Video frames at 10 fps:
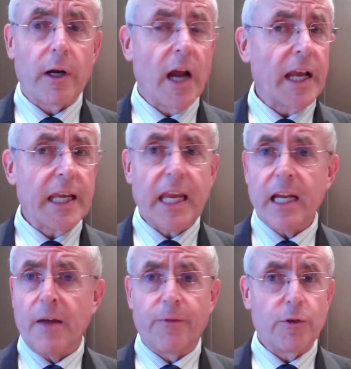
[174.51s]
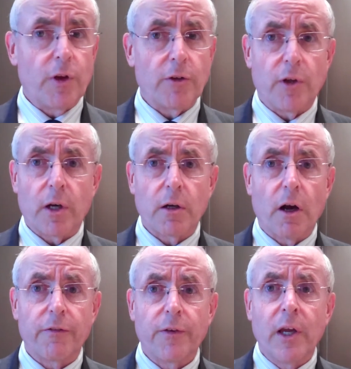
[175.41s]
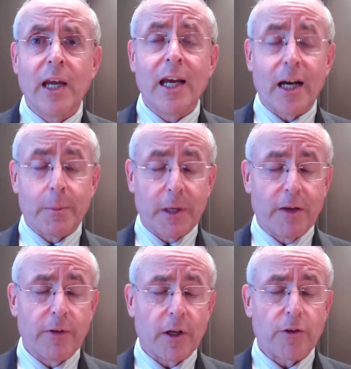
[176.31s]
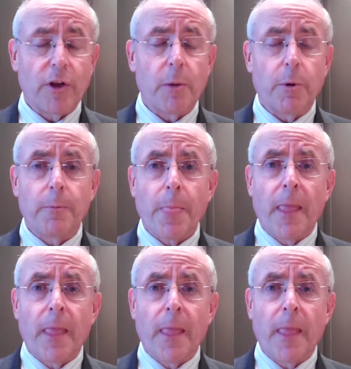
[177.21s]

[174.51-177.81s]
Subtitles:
and I can't emphasize that enough. Let me give you an example.